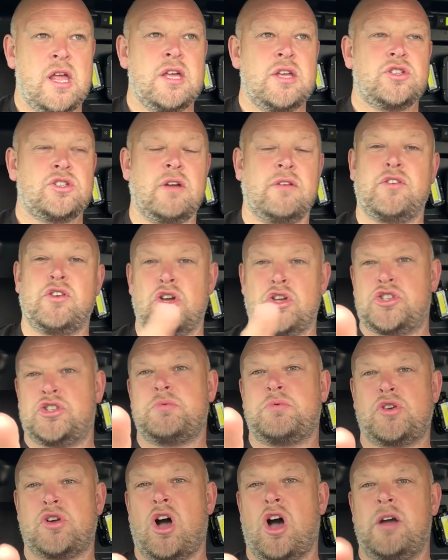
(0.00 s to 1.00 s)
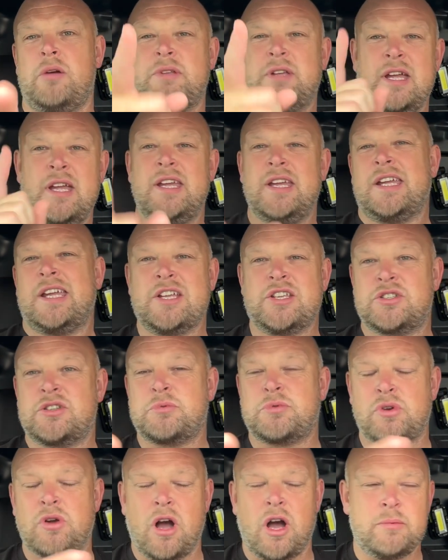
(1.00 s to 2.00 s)
So if you're not subscribed, get
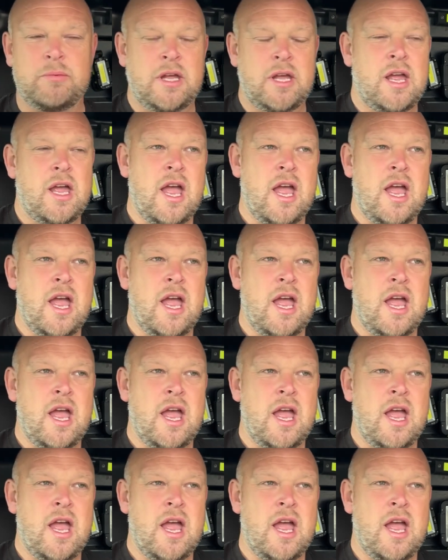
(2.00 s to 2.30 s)
subscribed.